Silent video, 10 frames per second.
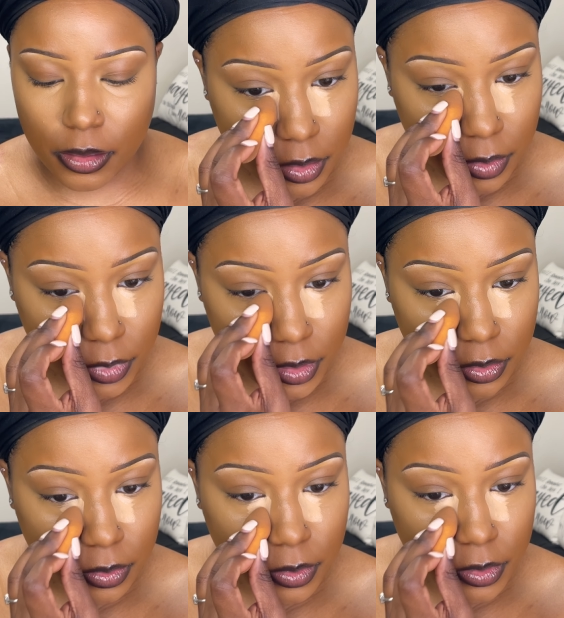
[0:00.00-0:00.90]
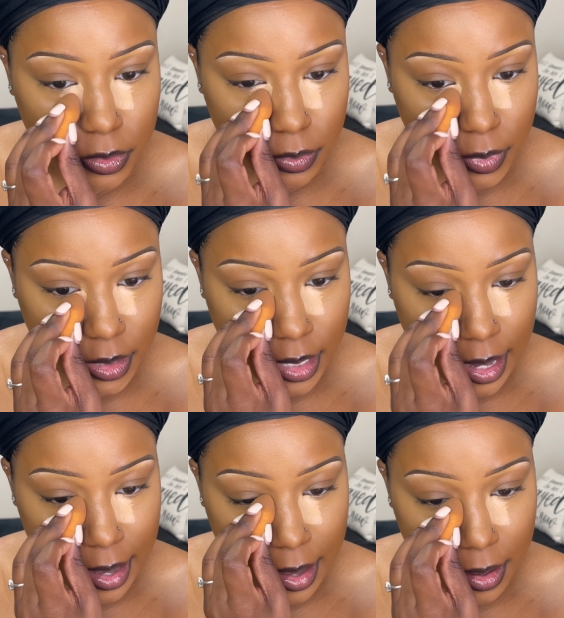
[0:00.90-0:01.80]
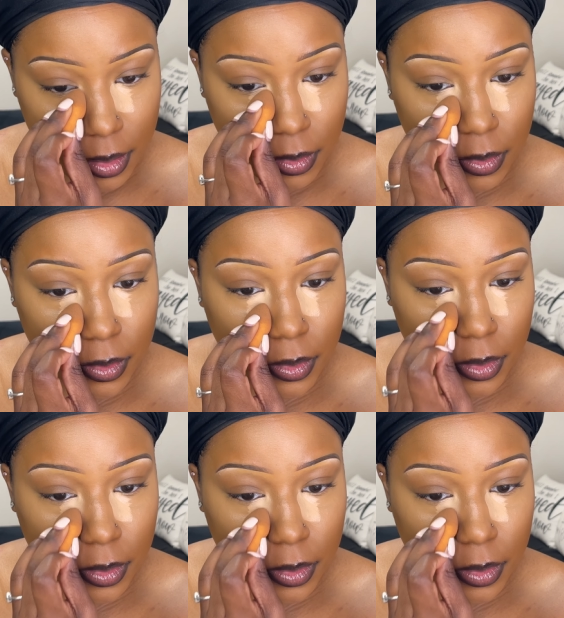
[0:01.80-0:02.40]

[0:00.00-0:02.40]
So I'm just going to blend that out.